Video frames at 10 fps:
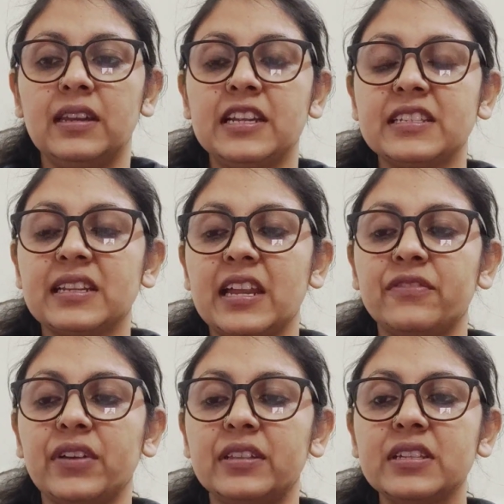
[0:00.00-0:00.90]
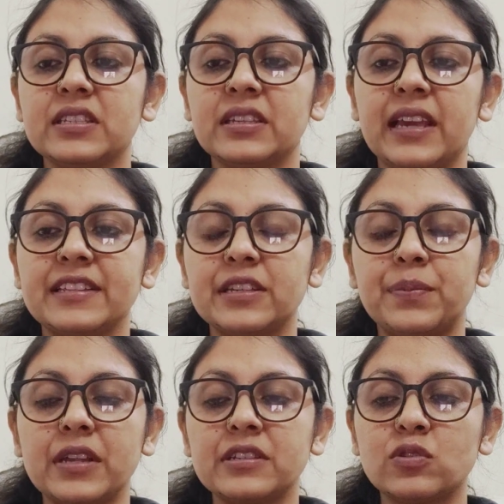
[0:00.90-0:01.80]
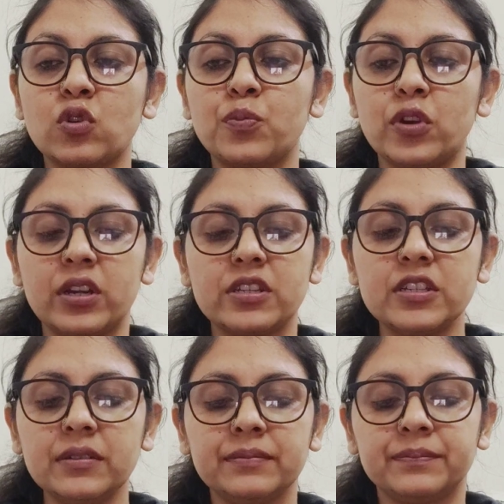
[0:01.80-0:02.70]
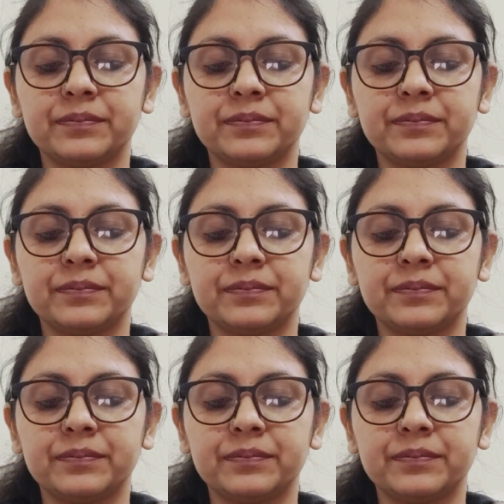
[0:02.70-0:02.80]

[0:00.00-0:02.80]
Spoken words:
Let's clarify this. Cancer, Pisces, Scorpio energy.